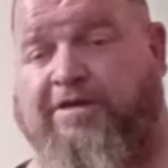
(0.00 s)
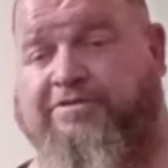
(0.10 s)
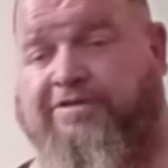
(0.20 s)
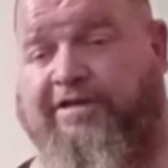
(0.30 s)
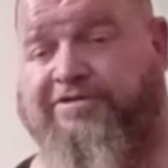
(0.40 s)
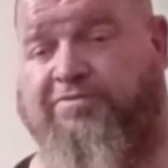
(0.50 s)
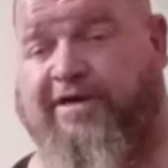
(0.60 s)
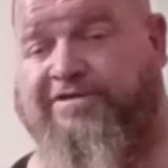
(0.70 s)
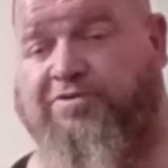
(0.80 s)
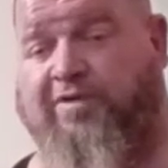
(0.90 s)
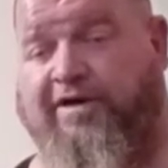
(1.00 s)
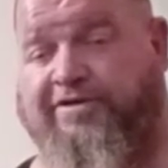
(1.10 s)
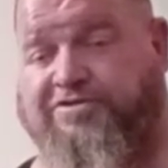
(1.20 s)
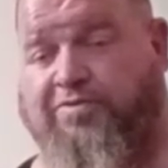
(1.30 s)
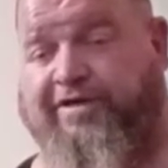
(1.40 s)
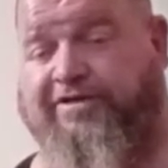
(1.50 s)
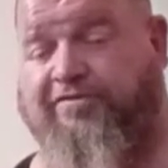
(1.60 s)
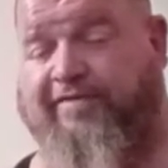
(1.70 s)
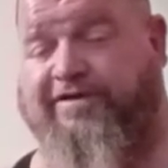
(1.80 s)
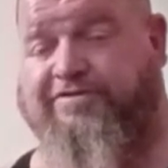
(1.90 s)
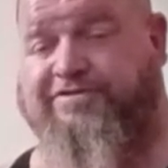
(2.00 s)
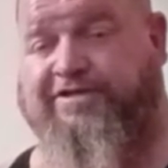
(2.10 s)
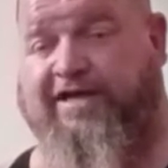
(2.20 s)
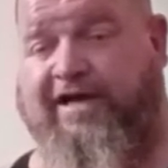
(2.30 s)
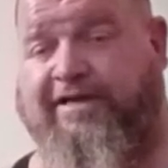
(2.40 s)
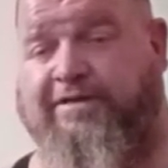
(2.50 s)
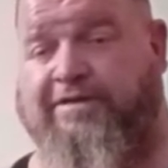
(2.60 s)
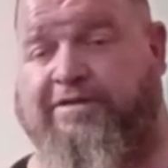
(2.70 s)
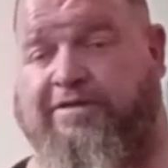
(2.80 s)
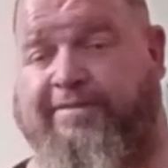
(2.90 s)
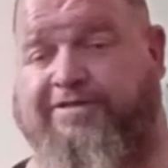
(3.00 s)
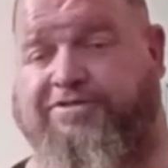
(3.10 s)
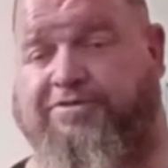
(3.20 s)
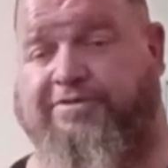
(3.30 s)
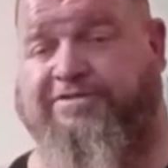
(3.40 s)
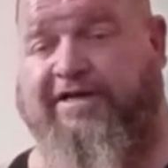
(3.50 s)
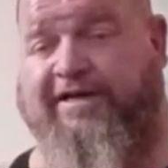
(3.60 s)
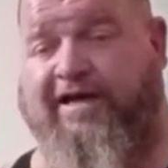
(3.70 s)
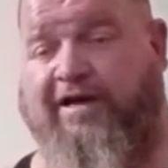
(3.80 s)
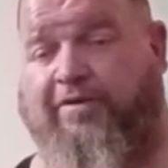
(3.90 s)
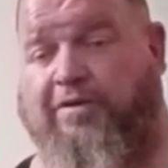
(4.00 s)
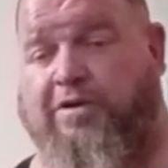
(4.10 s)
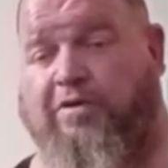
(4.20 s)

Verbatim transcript: So let's raise awareness. 22 veterans a day commit suicide now.